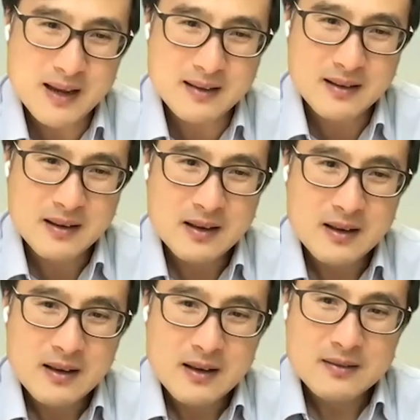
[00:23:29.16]
Japan,
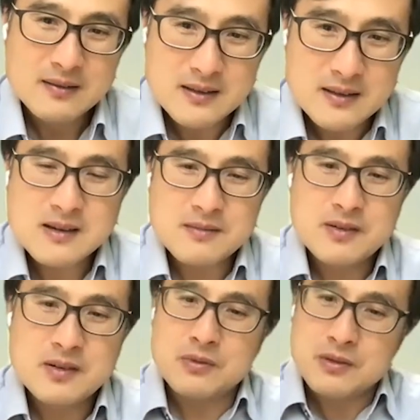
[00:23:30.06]
that
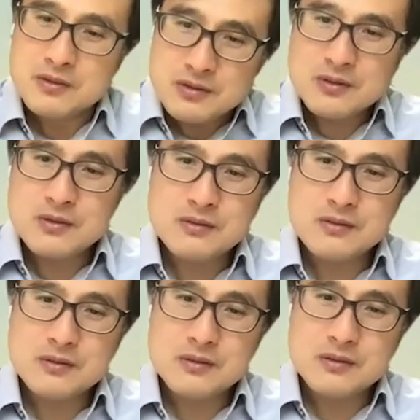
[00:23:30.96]
discovered when
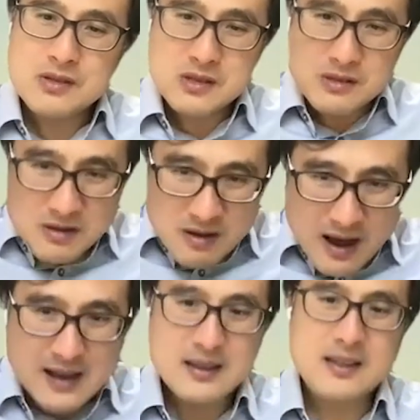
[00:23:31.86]
you
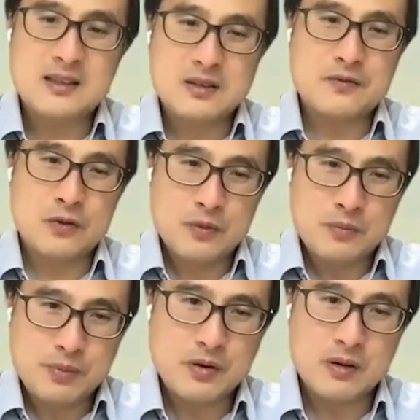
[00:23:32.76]
not eat
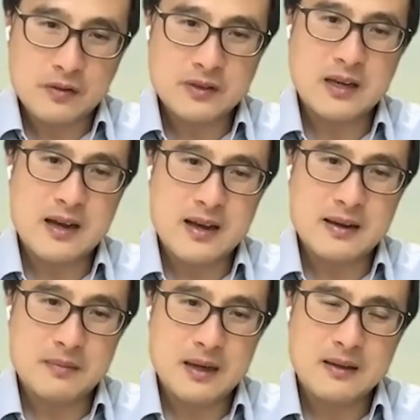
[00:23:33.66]
for a period of
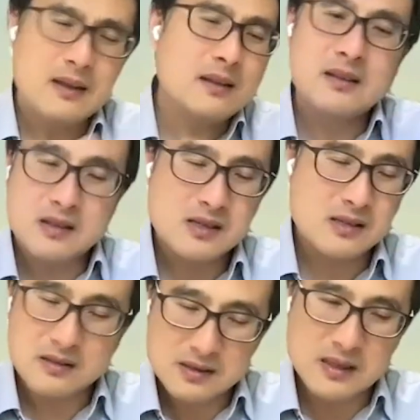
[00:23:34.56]
time, and
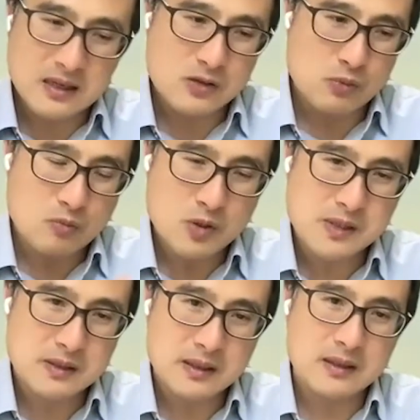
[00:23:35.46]
his studies were
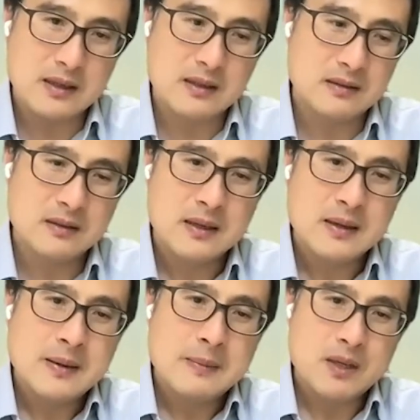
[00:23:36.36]
mostly in
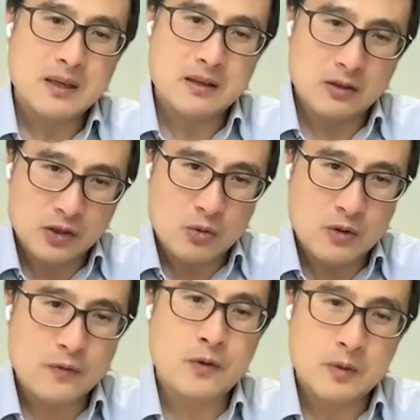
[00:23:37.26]
the
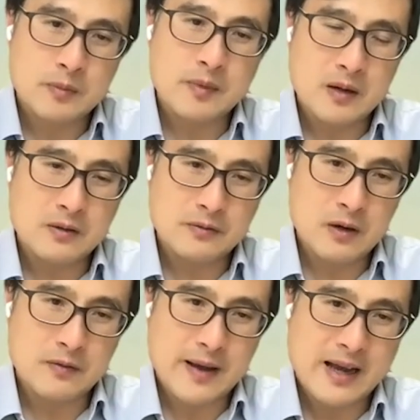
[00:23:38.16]
lower form
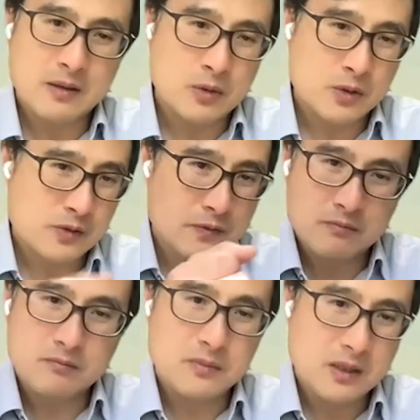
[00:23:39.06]
of animals
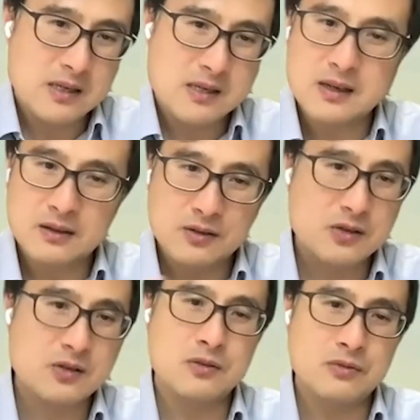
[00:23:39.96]
from
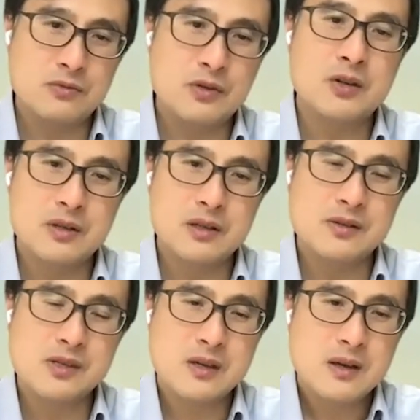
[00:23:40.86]
E-cells to
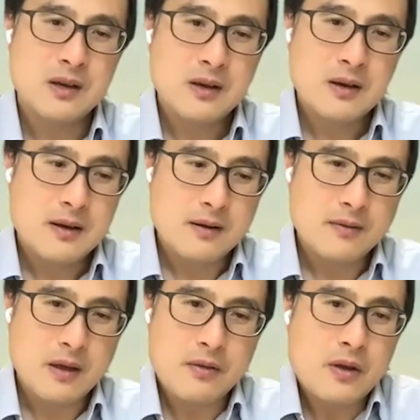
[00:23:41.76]
rodents,
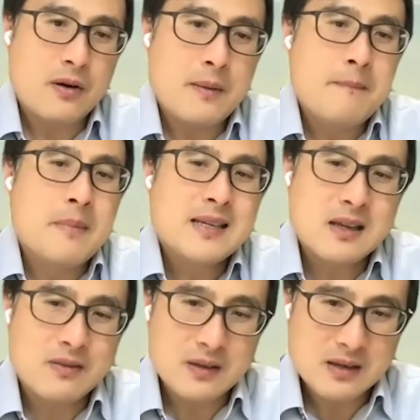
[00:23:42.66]
that there are
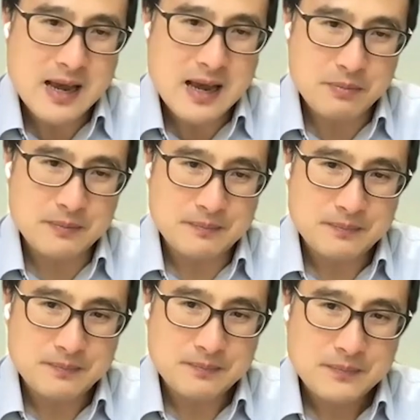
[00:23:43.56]
amazing things happen.